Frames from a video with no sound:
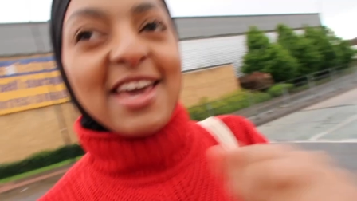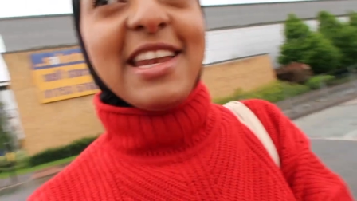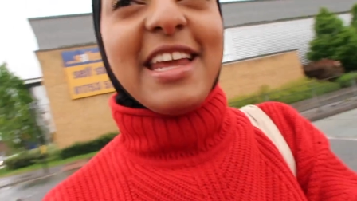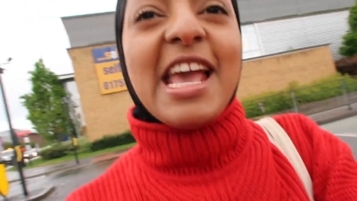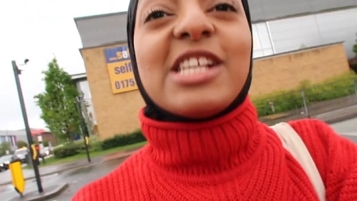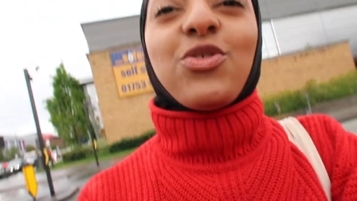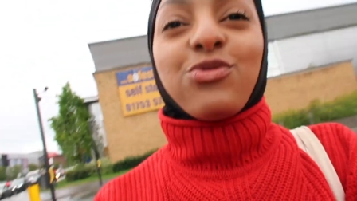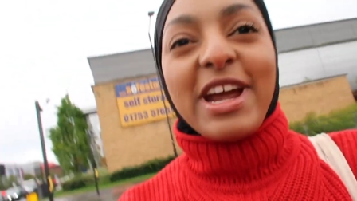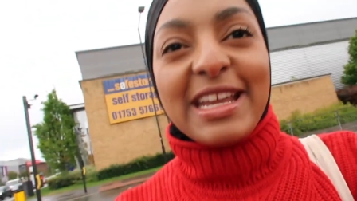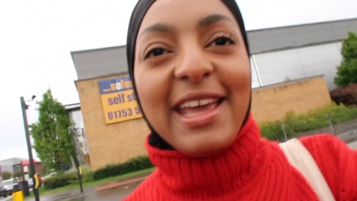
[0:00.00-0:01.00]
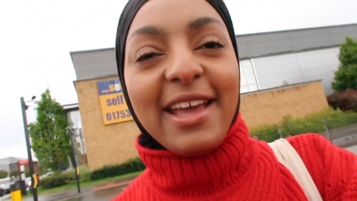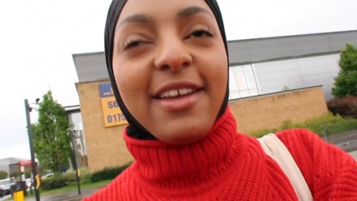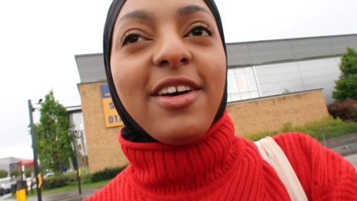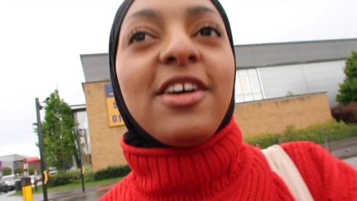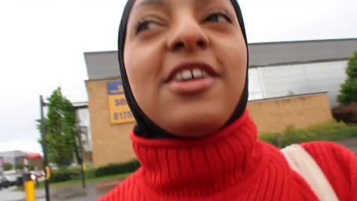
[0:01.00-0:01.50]
it is
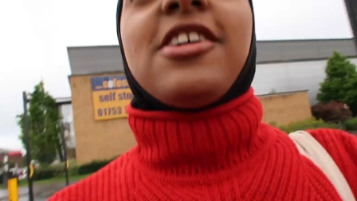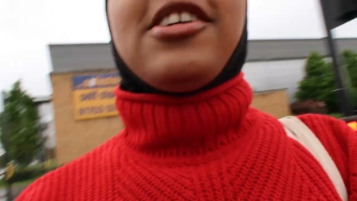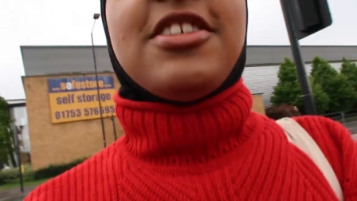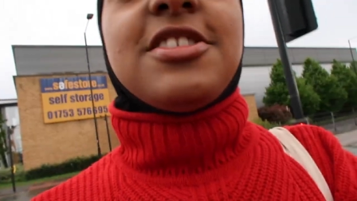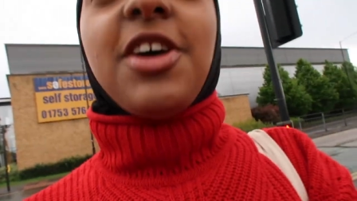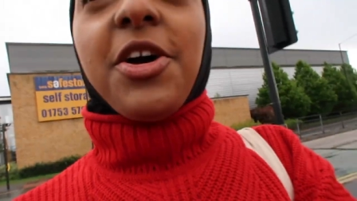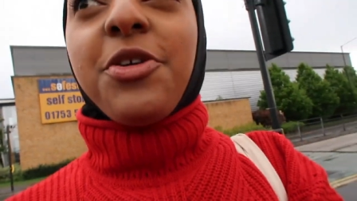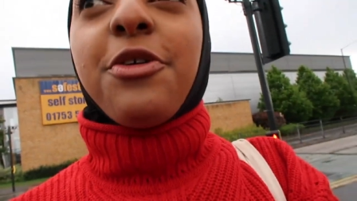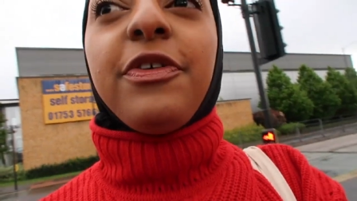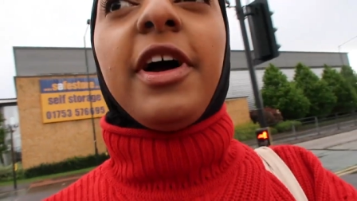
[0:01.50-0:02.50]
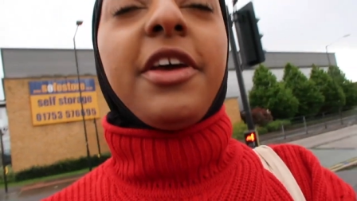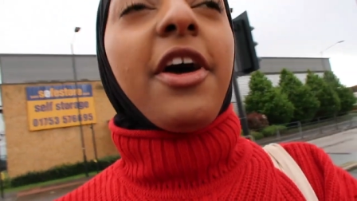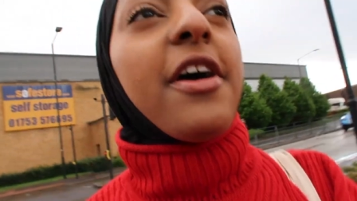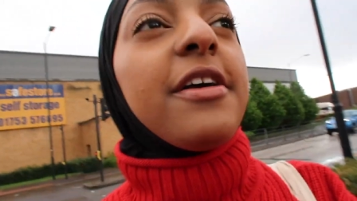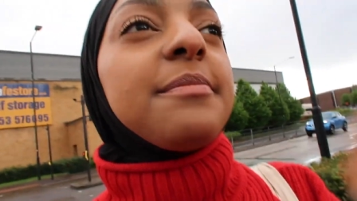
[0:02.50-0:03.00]
raining. So off I go.
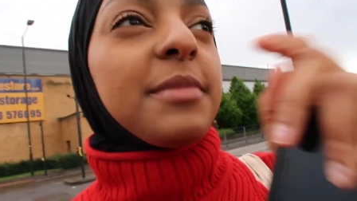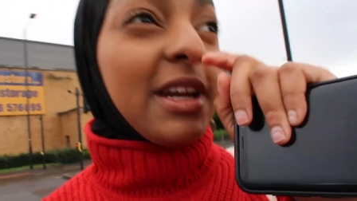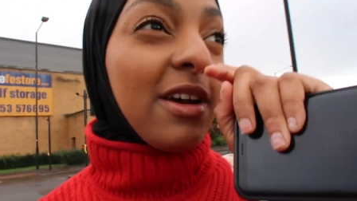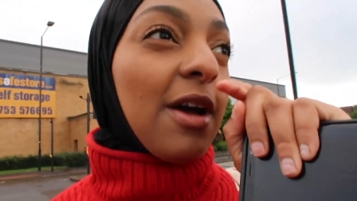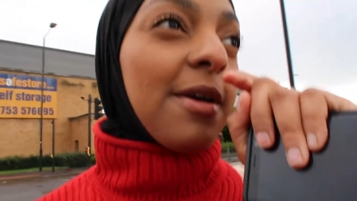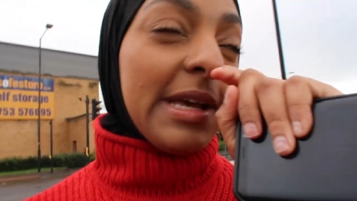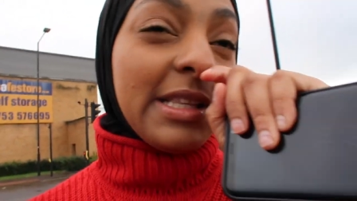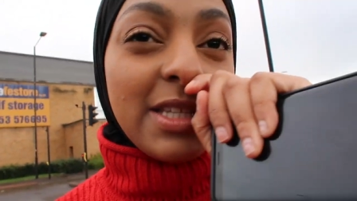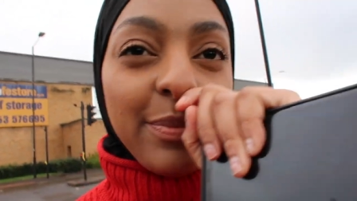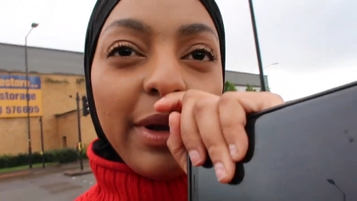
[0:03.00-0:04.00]
I'm gonna go into